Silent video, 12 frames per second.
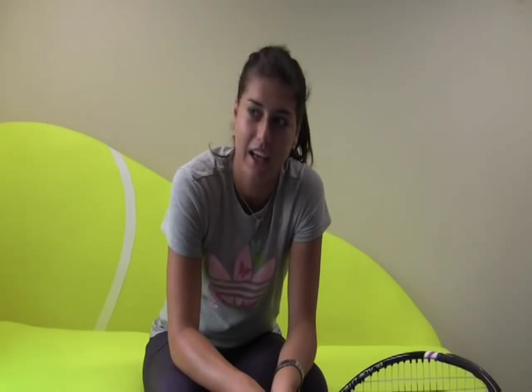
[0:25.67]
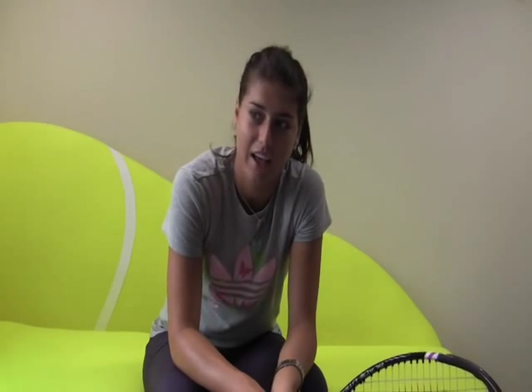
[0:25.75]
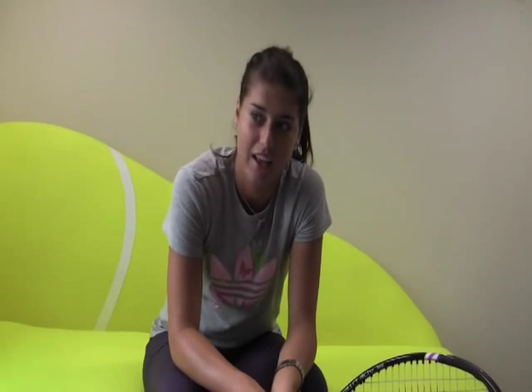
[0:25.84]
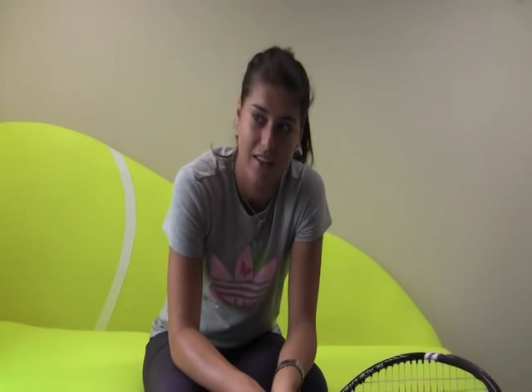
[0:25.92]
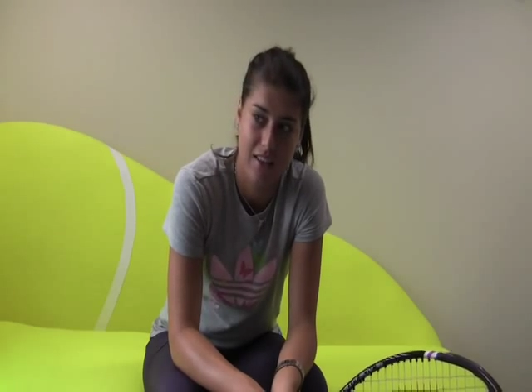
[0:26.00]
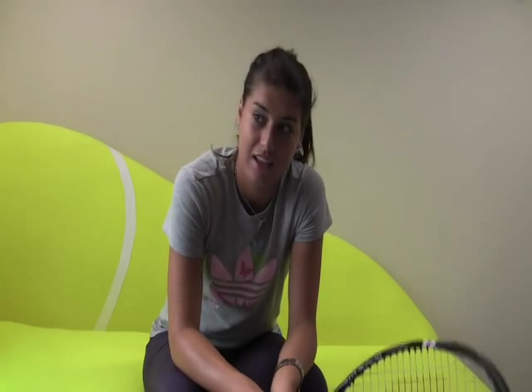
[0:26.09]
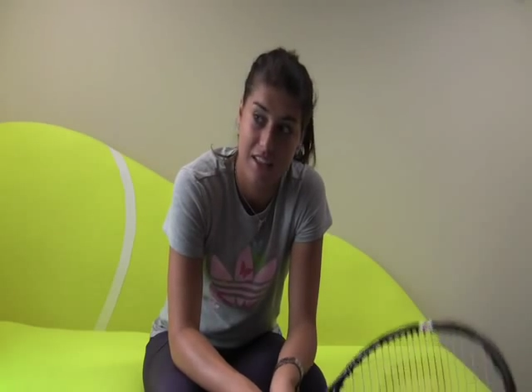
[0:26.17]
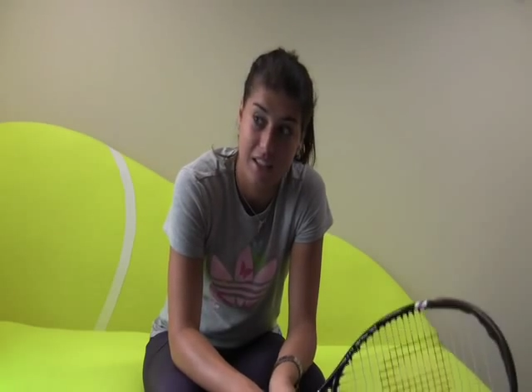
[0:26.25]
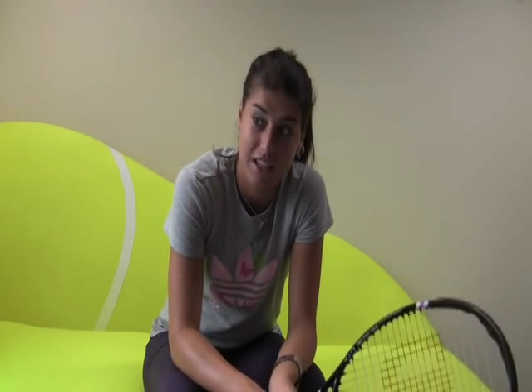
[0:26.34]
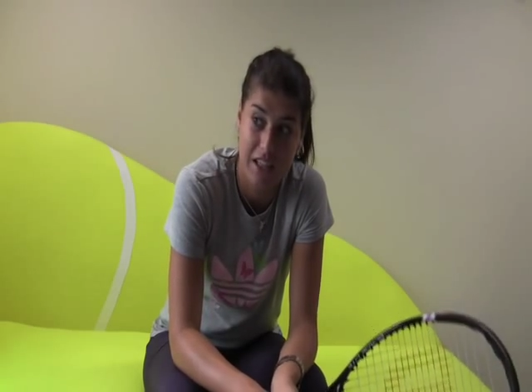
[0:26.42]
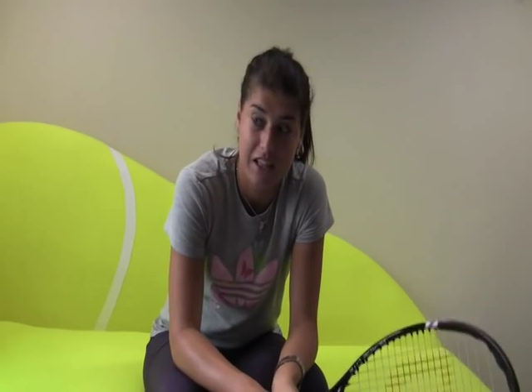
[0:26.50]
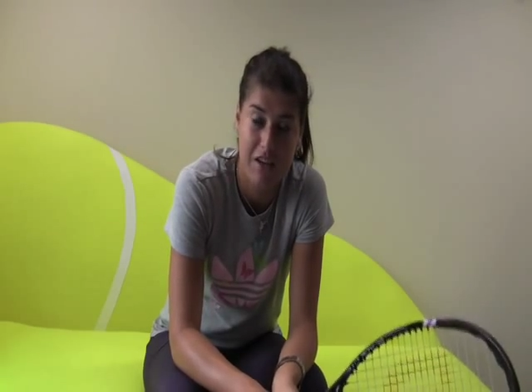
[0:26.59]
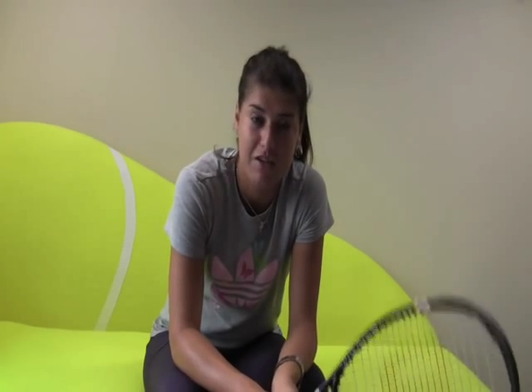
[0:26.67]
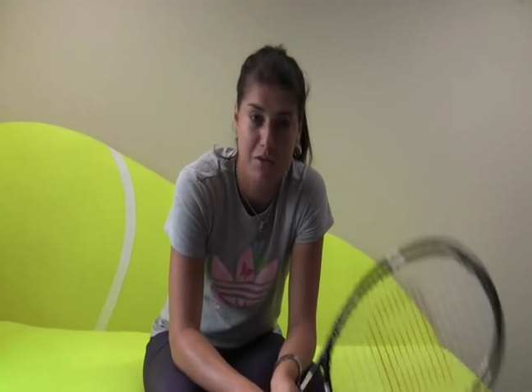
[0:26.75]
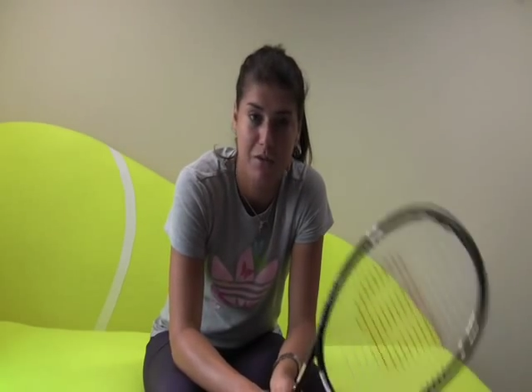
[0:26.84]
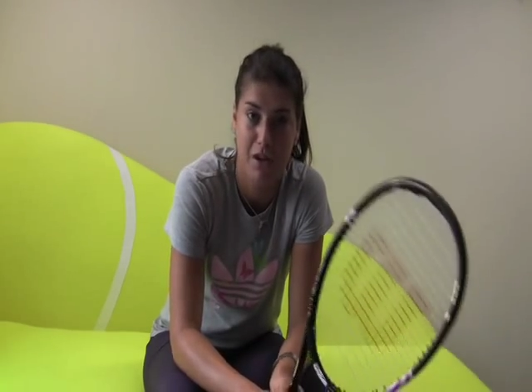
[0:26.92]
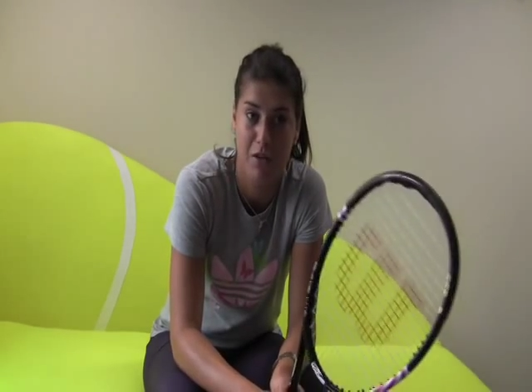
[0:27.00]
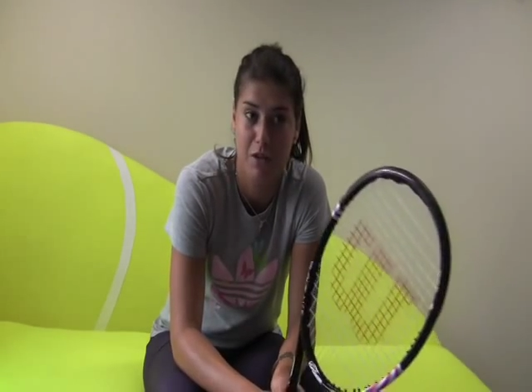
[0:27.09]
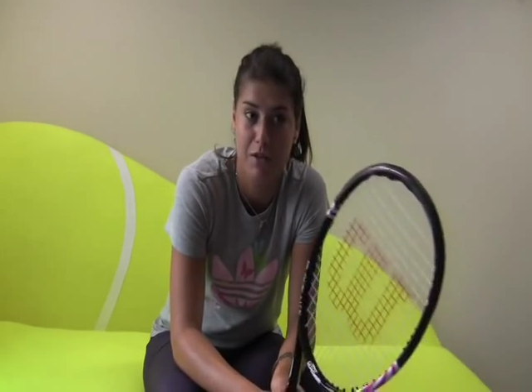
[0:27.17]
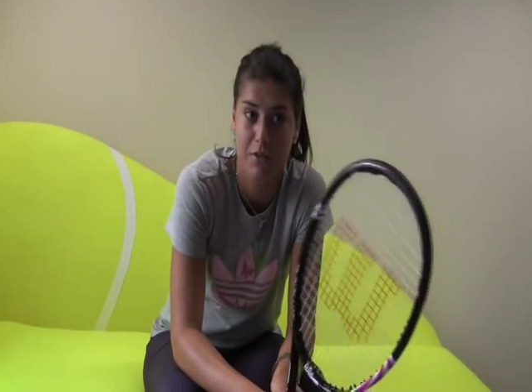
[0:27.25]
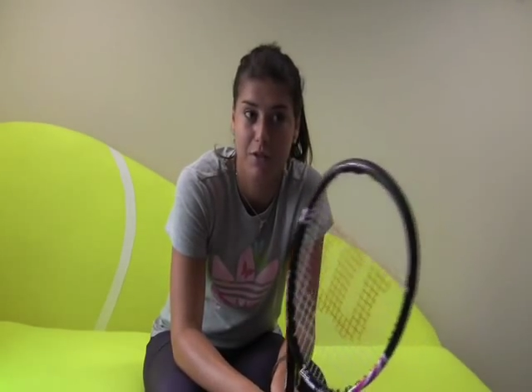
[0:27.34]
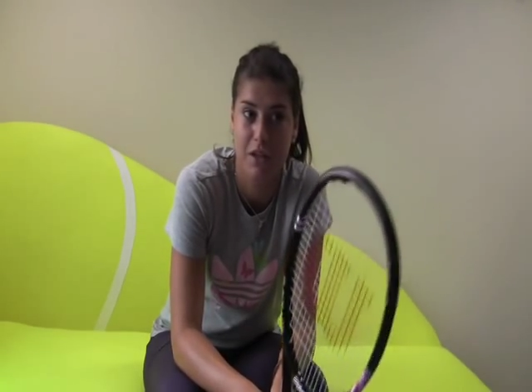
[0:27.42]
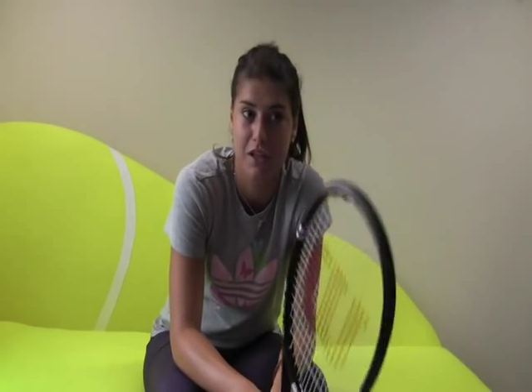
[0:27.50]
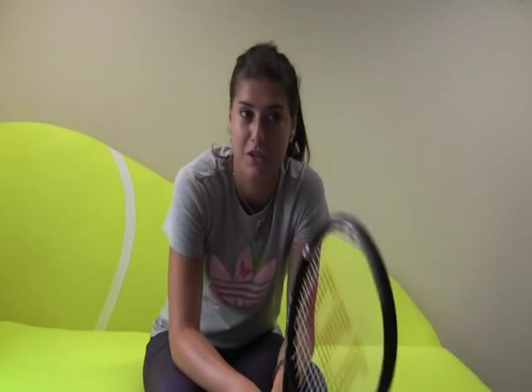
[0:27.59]
And I started tennis when I was
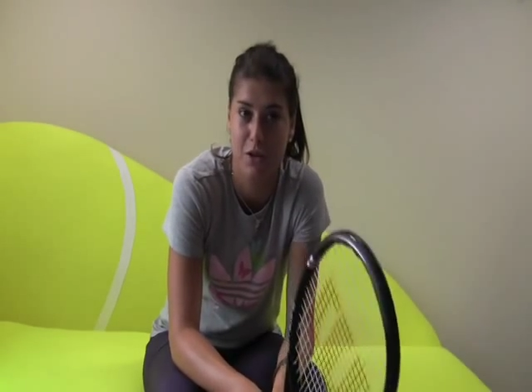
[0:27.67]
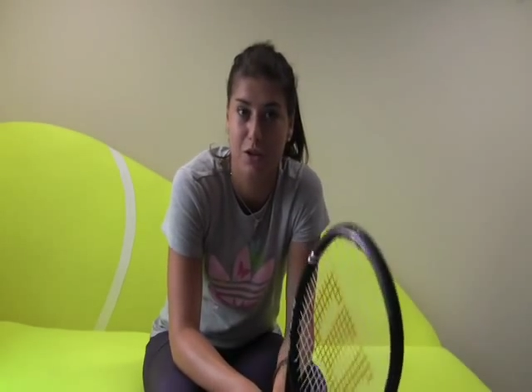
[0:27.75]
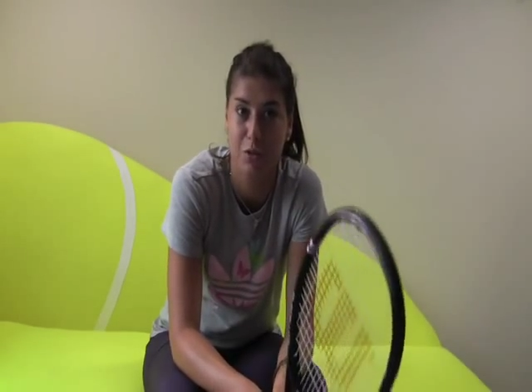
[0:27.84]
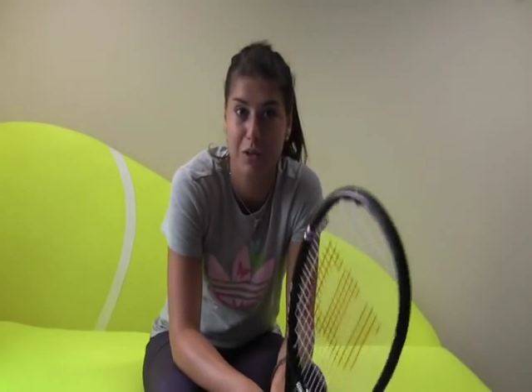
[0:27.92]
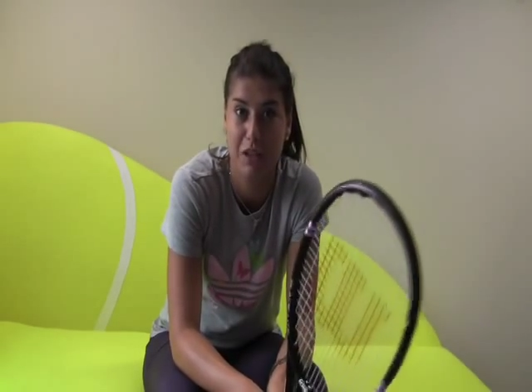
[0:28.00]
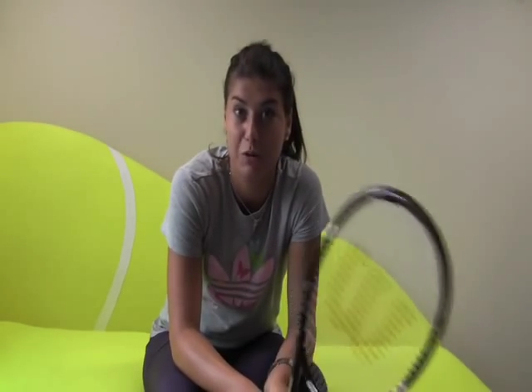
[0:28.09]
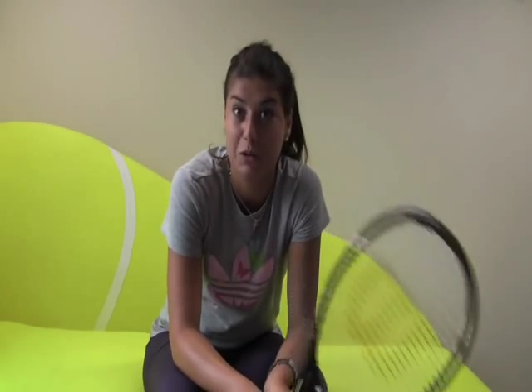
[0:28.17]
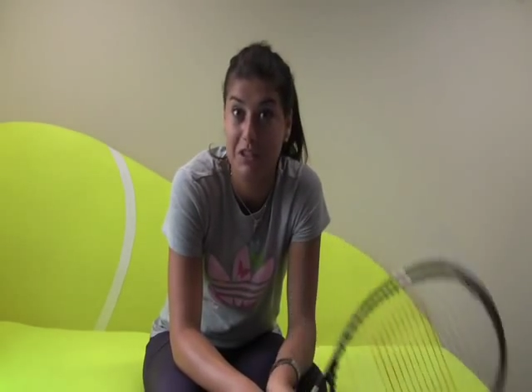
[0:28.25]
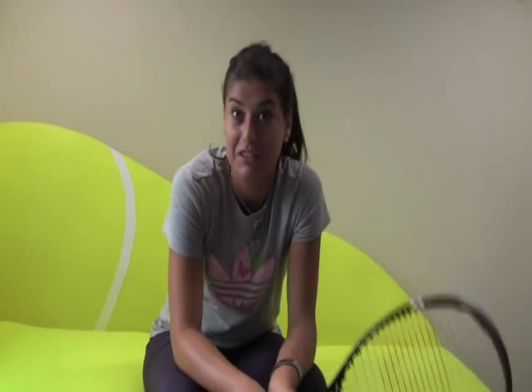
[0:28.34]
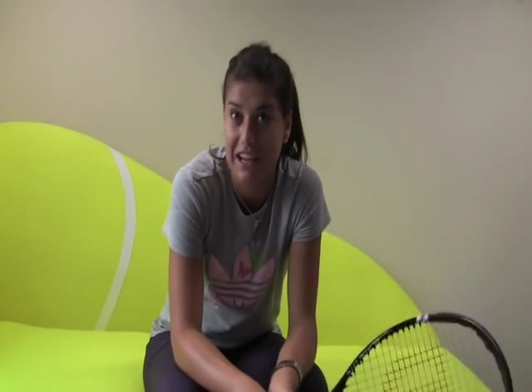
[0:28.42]
four years old with a wood